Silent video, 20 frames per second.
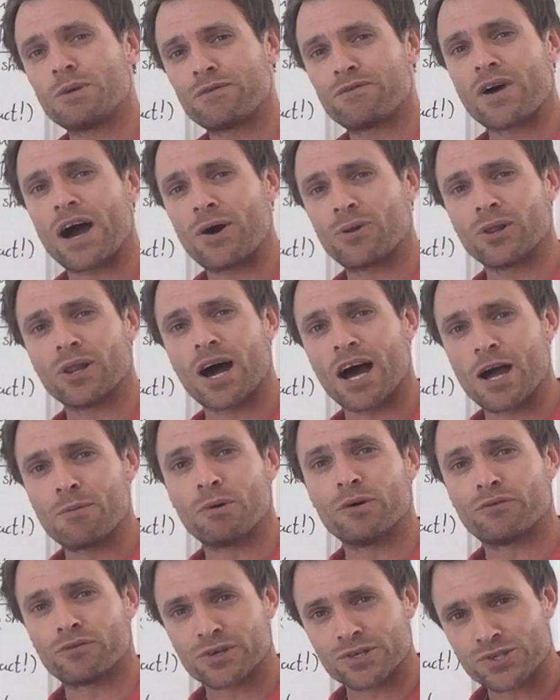be found
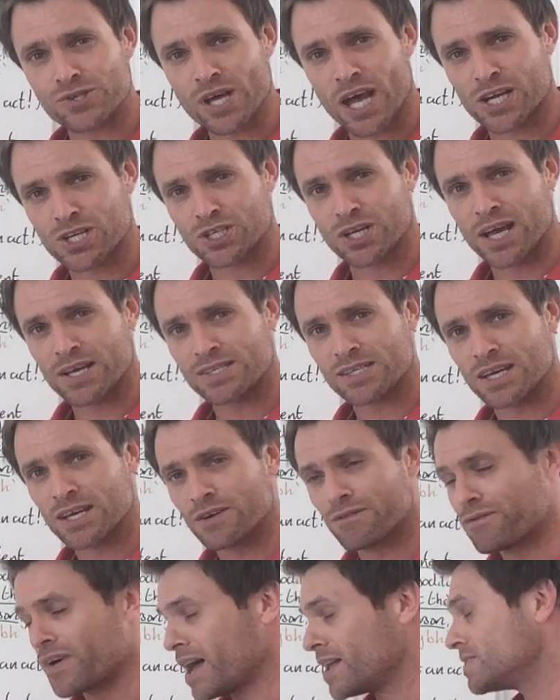liable for a Section
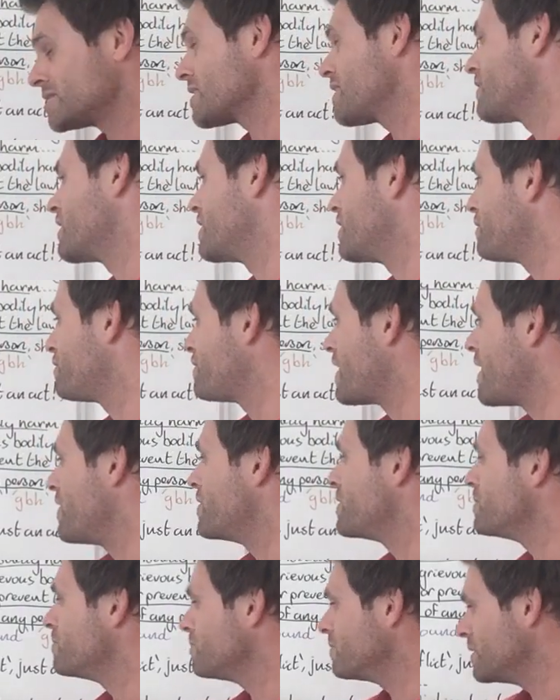18 offence, the
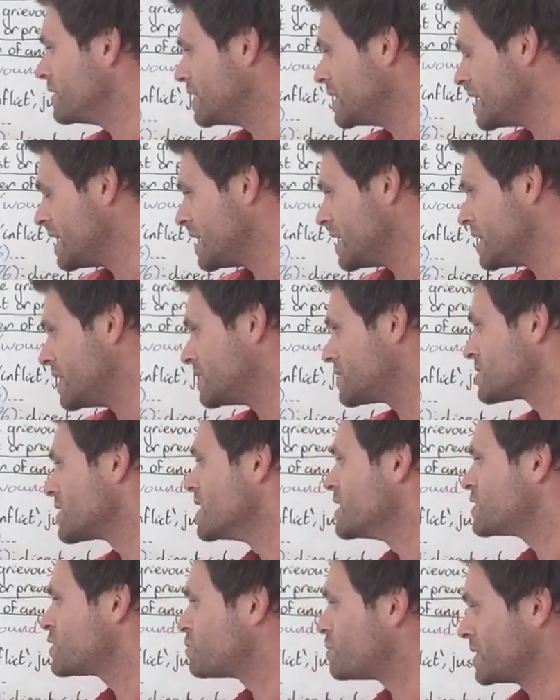defendant needs
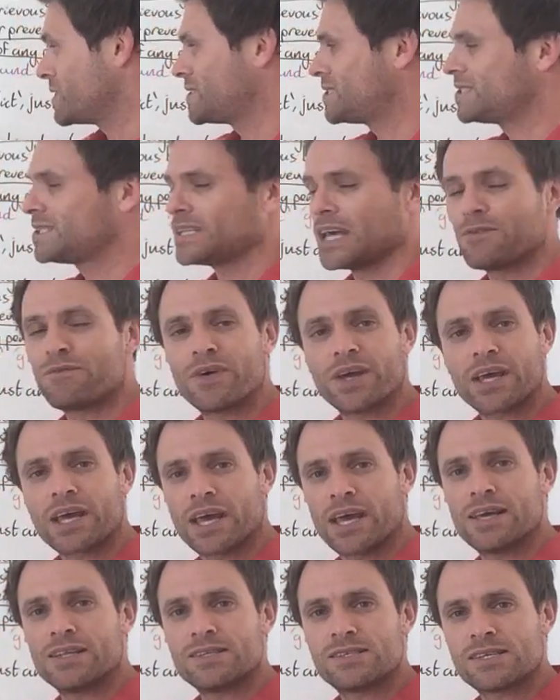specific
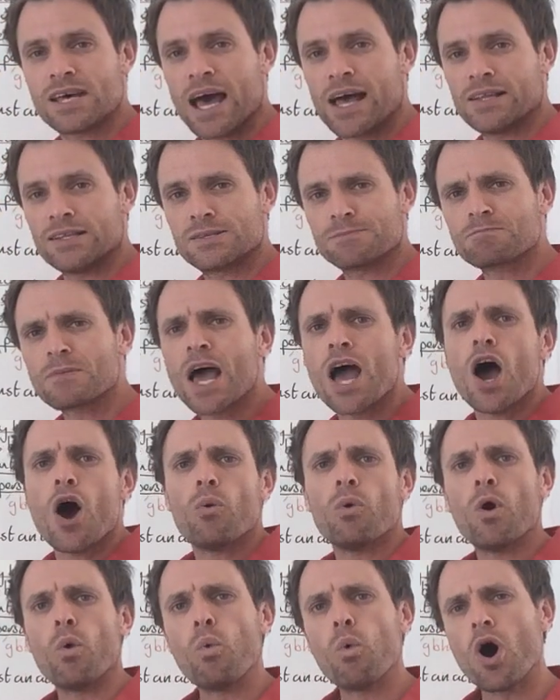intent.
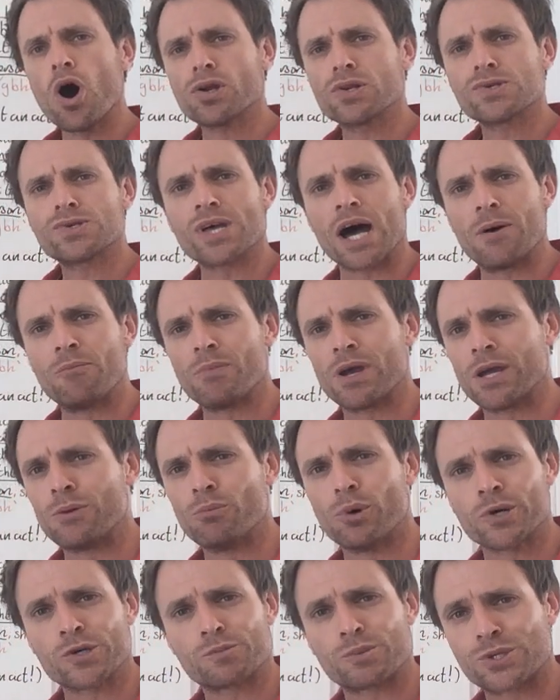Well, what does that mean
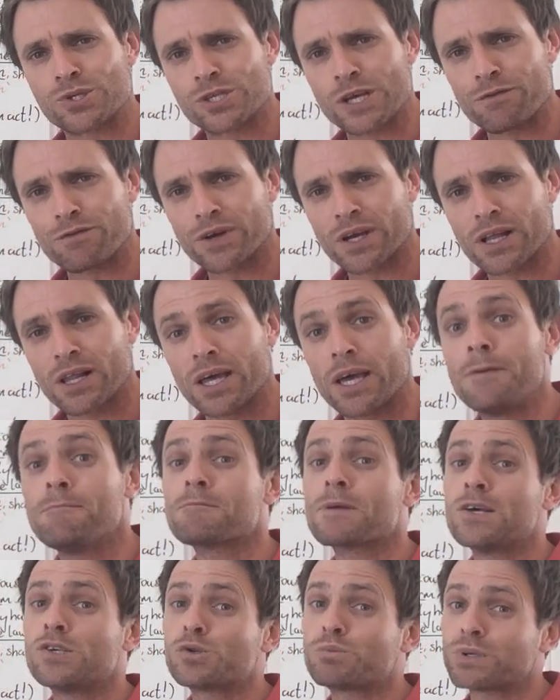more specifically?
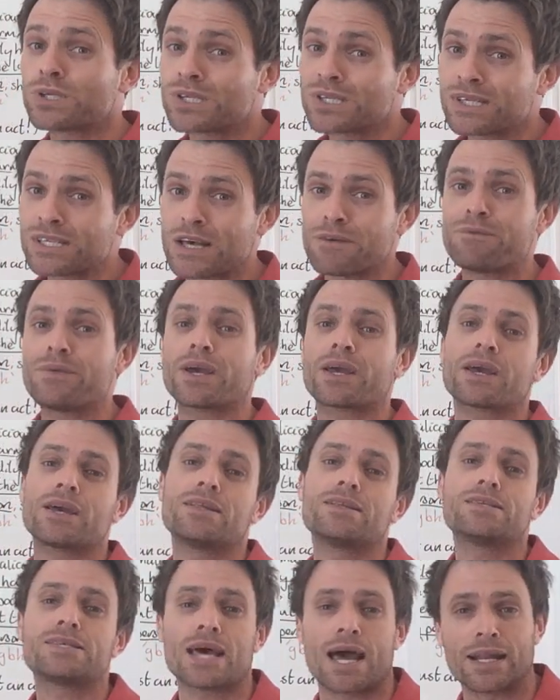Specific
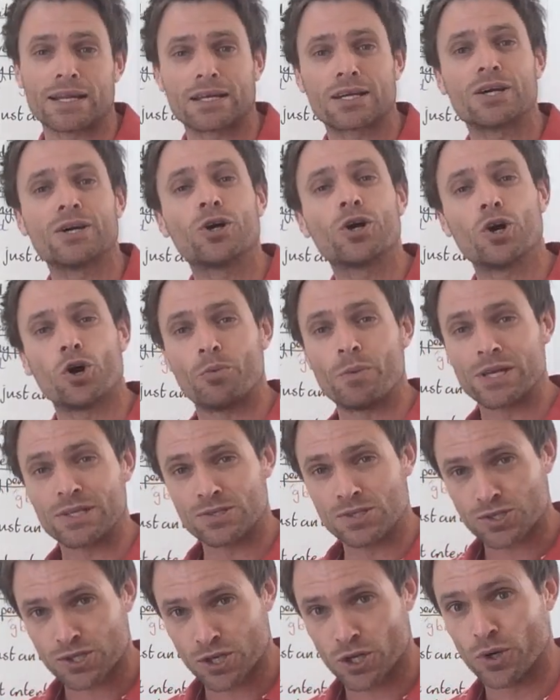intent can come
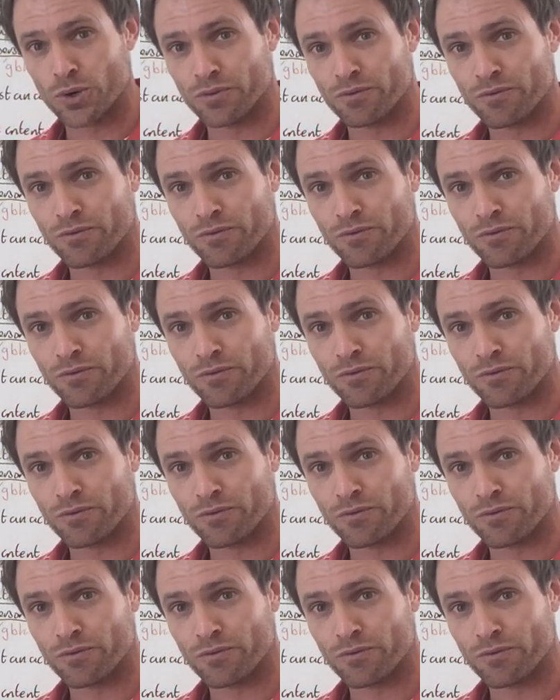in two